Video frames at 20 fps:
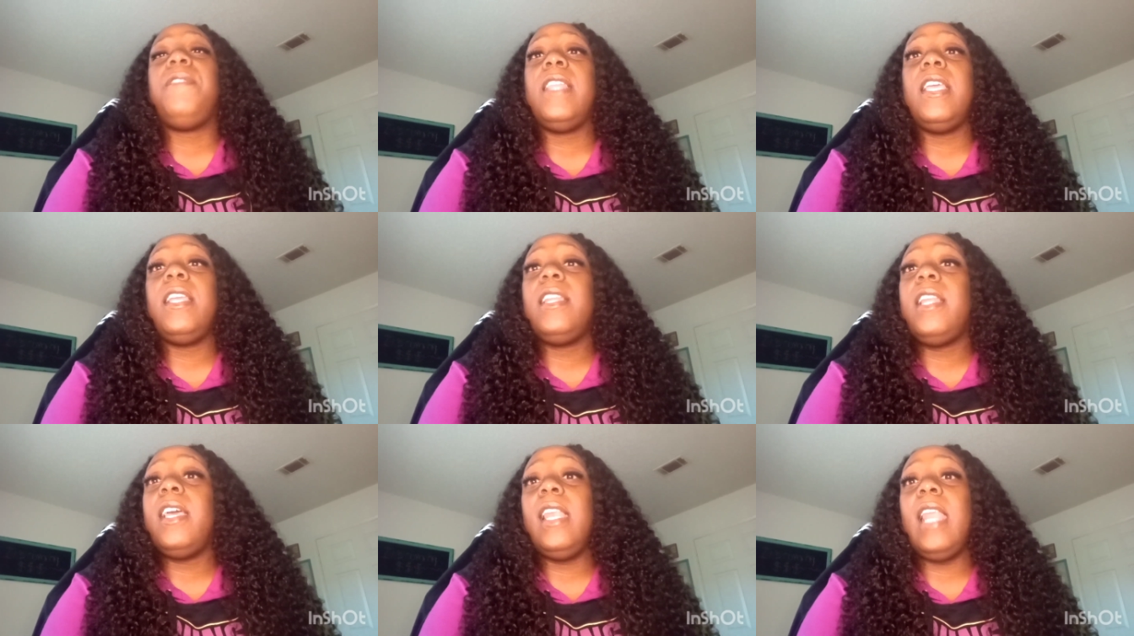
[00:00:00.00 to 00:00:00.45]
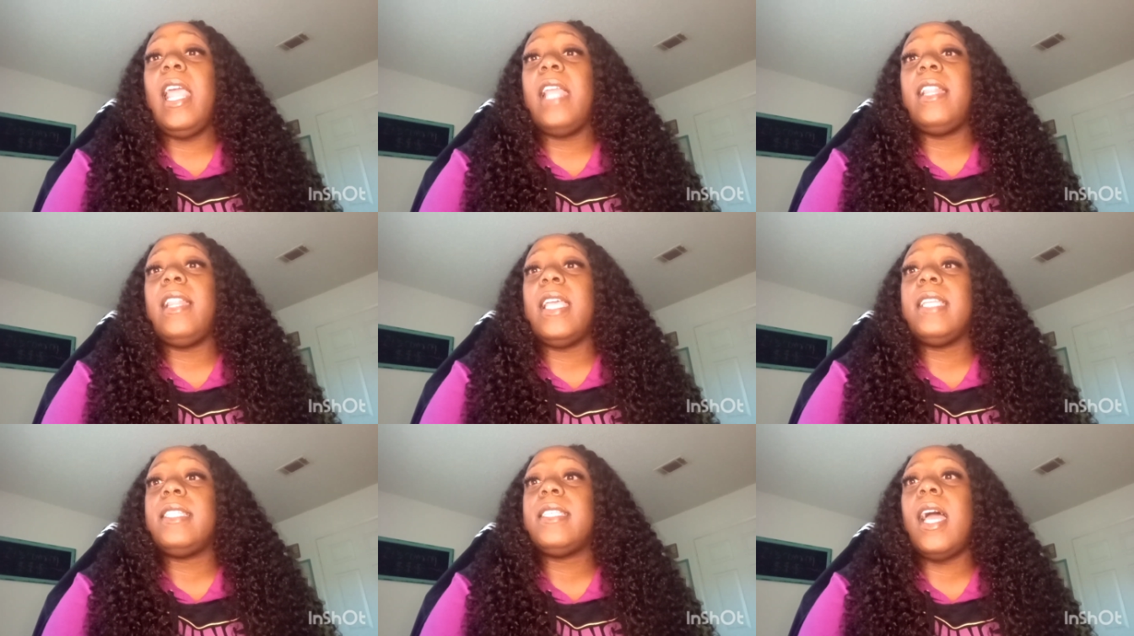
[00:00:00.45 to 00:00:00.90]
think nothing at
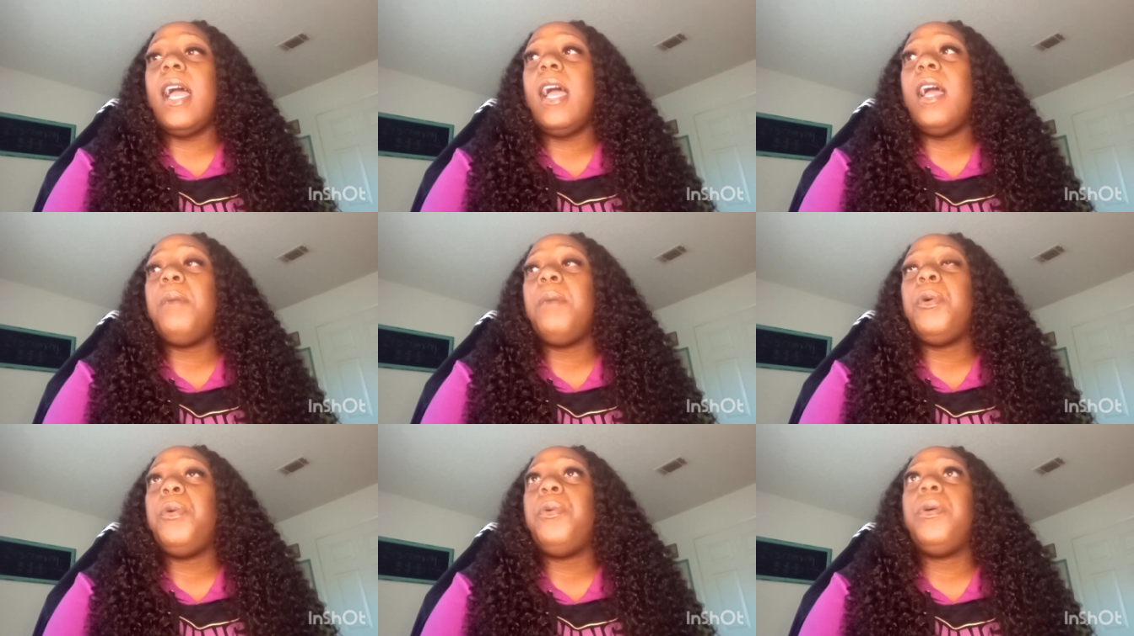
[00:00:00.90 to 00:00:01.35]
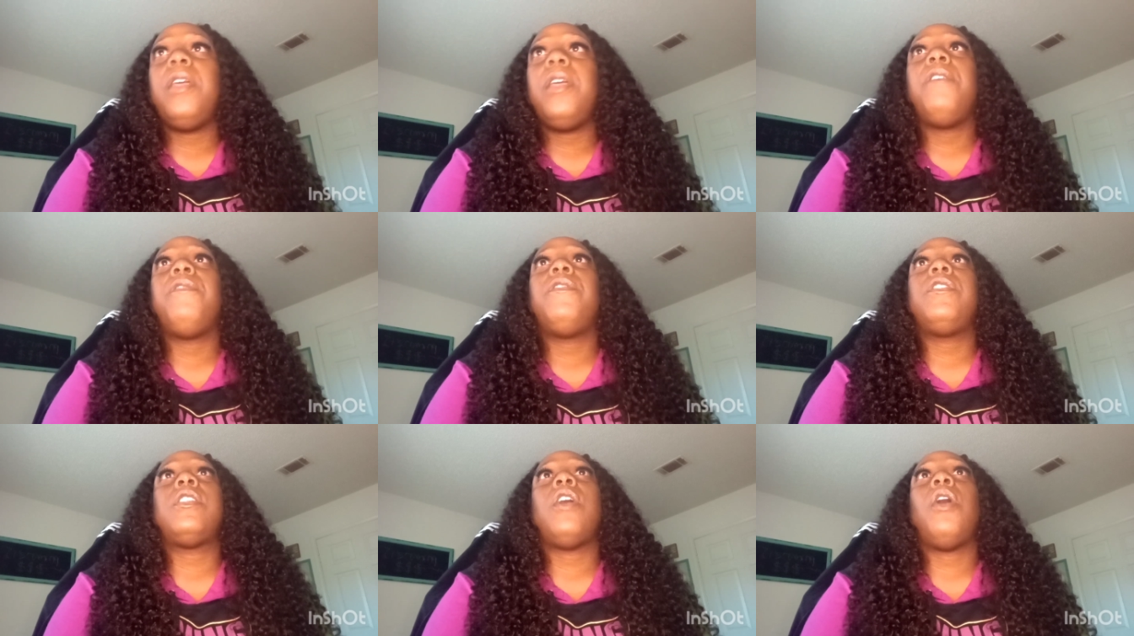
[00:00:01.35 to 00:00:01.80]
that time or
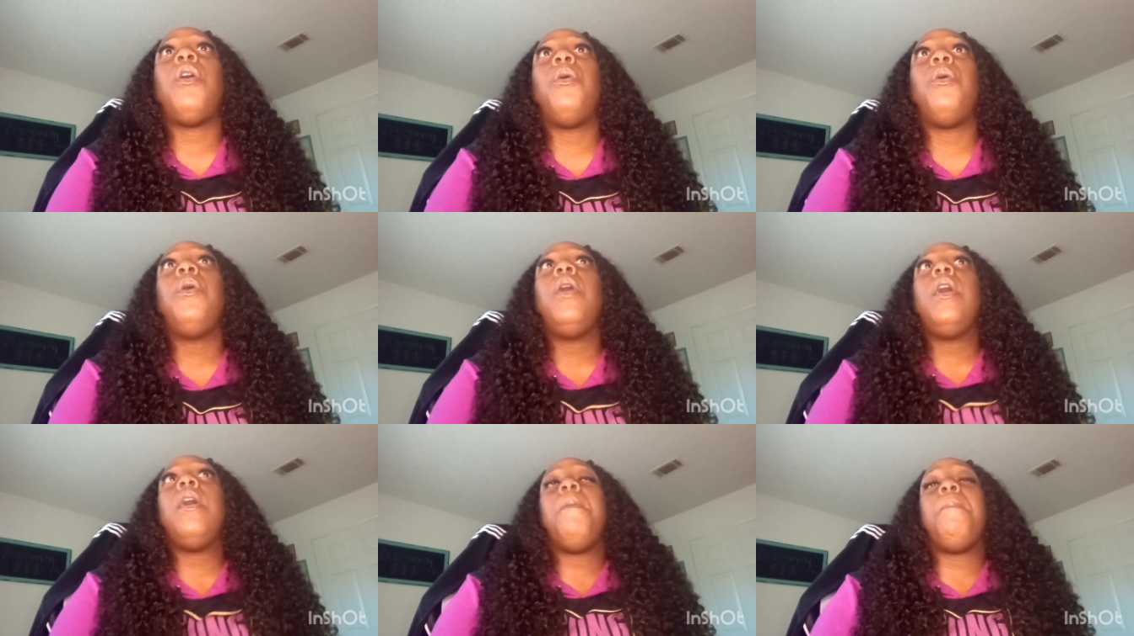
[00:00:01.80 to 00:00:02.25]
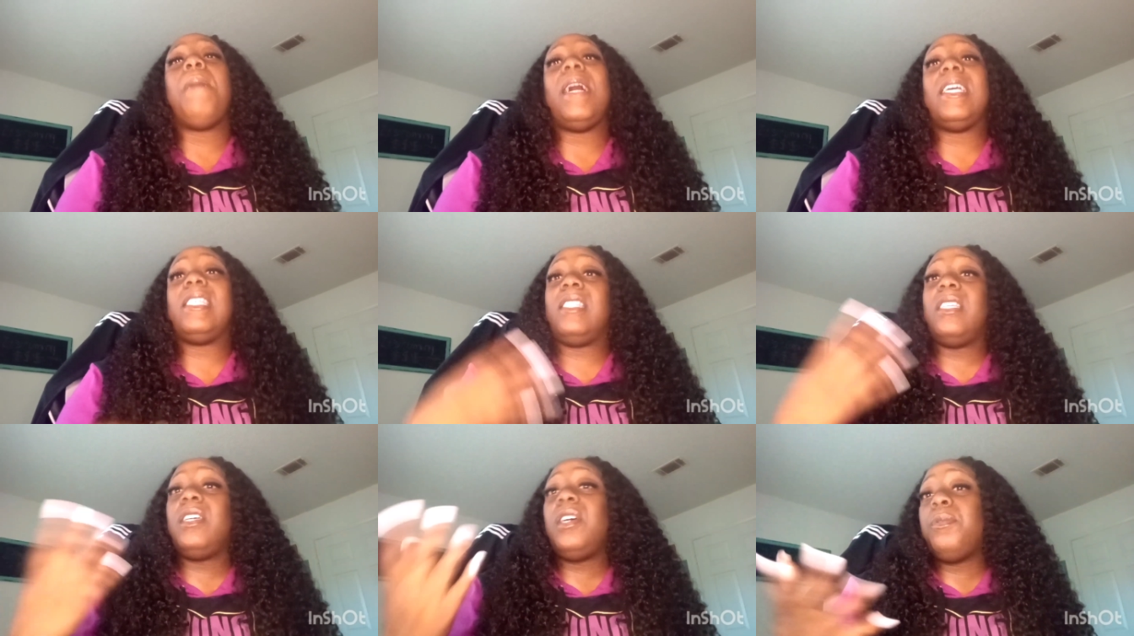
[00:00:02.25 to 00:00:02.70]
whatever. So my
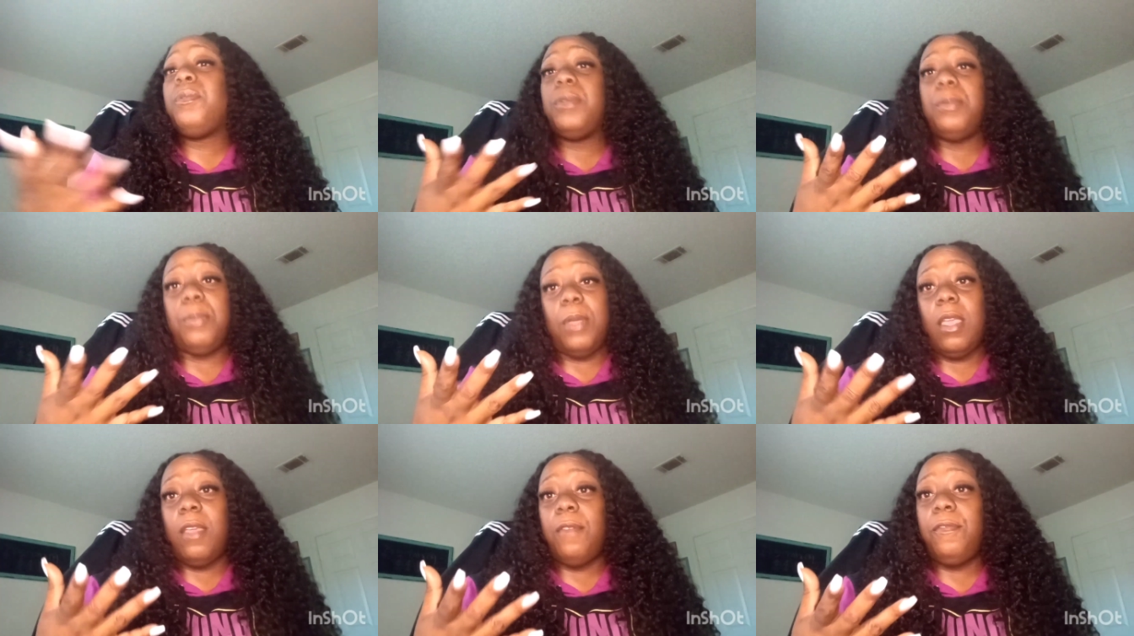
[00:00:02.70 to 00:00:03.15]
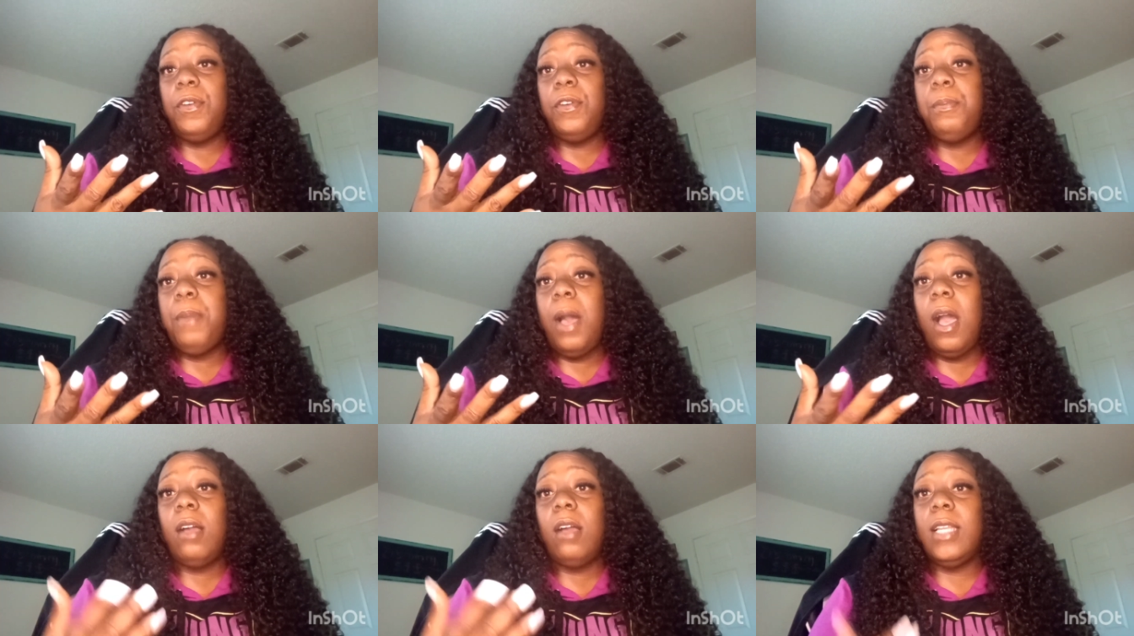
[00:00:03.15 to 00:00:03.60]
son was playing
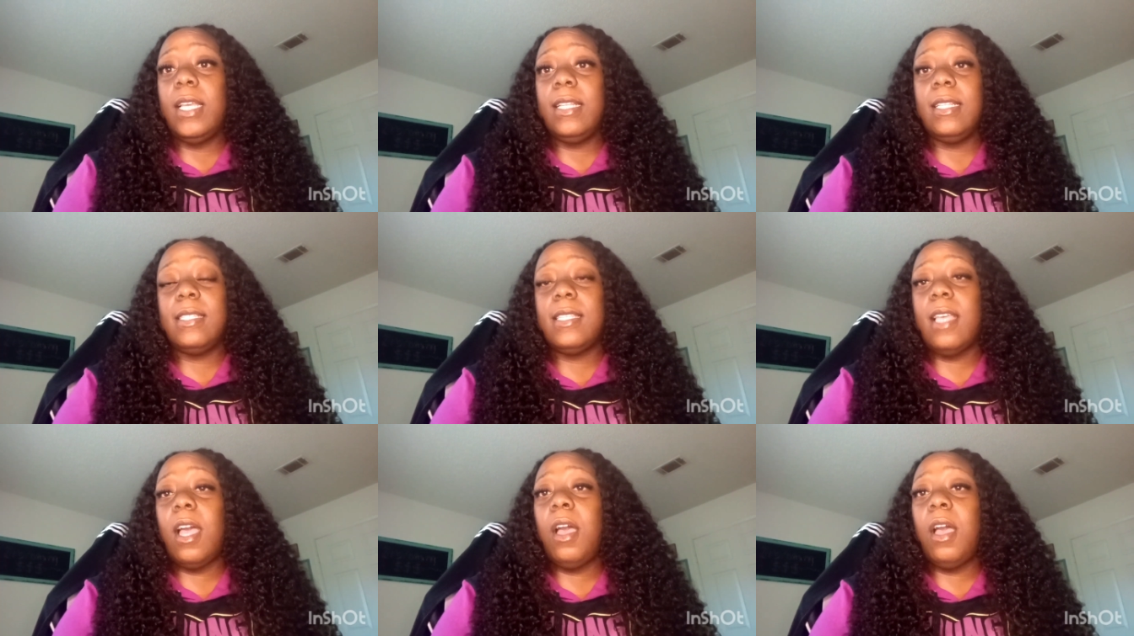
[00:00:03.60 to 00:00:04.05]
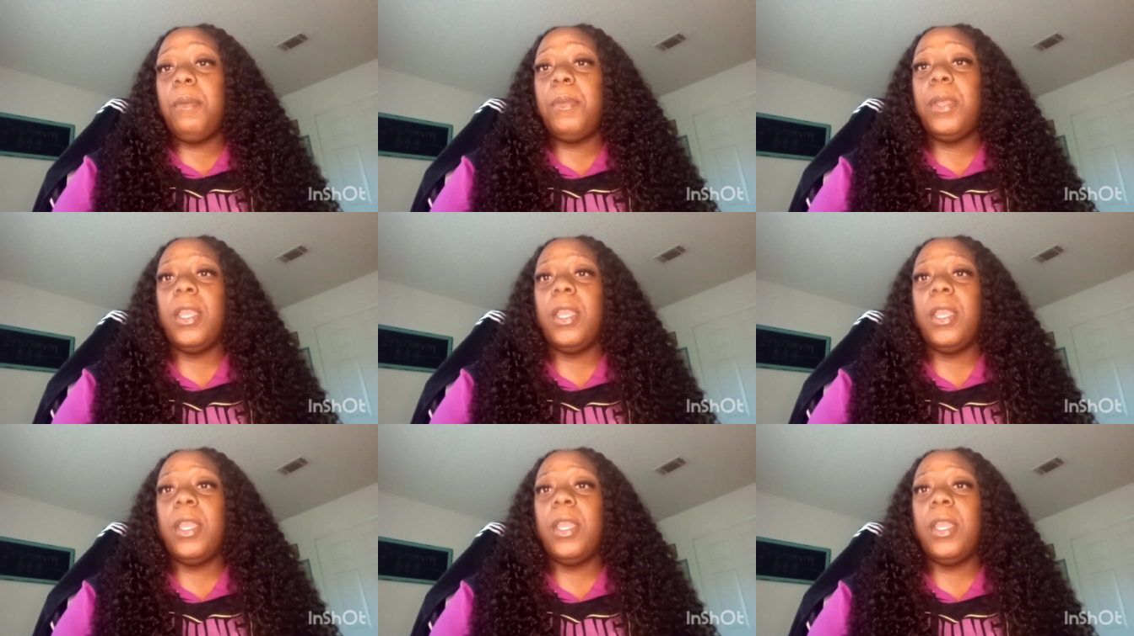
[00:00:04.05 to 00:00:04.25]
football at the time,